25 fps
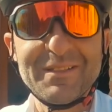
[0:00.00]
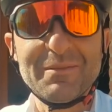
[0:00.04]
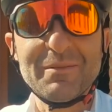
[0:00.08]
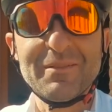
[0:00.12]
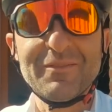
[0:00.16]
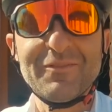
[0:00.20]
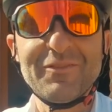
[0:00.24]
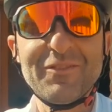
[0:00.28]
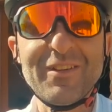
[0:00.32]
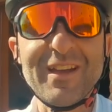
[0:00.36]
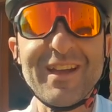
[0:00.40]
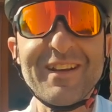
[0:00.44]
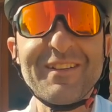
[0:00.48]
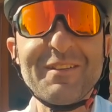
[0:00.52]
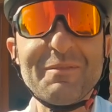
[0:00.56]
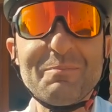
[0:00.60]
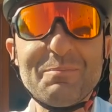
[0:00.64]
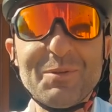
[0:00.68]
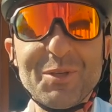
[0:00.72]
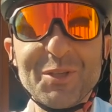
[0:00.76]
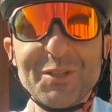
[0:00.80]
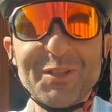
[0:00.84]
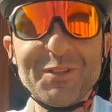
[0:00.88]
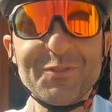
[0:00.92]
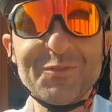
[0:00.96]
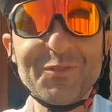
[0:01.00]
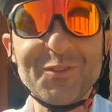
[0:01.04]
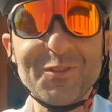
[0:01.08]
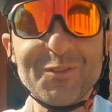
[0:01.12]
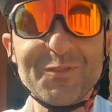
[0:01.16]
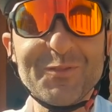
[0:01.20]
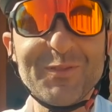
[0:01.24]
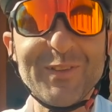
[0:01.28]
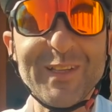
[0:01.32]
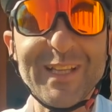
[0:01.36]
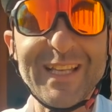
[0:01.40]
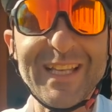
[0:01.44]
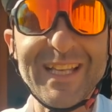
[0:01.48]
very beautiful
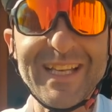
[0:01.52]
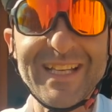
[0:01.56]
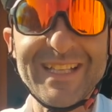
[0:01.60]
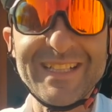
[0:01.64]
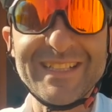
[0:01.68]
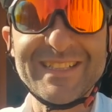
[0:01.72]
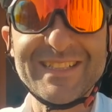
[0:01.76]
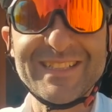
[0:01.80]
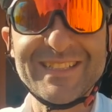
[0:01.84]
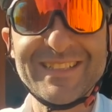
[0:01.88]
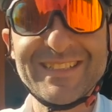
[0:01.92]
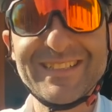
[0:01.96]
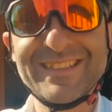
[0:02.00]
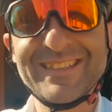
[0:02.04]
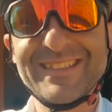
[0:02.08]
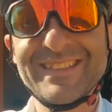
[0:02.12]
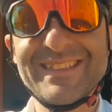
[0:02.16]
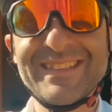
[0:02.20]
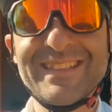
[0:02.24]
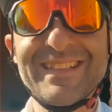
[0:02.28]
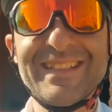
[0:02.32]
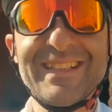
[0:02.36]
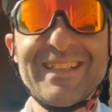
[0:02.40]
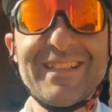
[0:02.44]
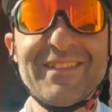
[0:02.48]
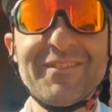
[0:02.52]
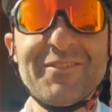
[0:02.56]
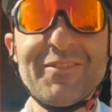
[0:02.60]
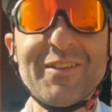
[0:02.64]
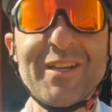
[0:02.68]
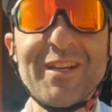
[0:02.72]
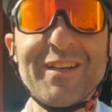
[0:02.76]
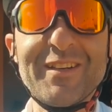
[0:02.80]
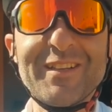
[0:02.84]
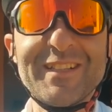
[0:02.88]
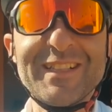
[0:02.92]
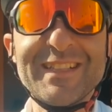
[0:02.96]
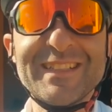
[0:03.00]
village.
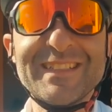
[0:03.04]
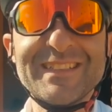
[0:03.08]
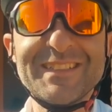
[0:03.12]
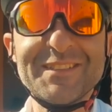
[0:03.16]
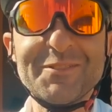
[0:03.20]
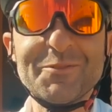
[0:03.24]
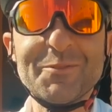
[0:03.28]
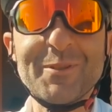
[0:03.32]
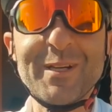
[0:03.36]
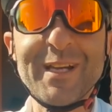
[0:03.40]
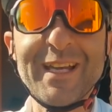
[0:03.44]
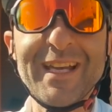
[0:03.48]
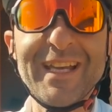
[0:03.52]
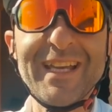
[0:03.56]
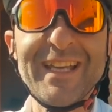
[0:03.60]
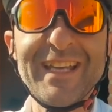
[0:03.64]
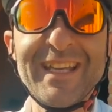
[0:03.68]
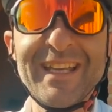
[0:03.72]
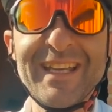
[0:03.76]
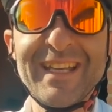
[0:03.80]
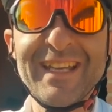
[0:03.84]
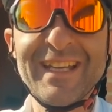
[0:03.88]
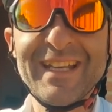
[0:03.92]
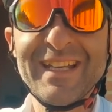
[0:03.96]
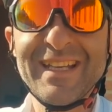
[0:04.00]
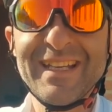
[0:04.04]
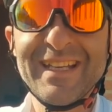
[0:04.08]
Very easy way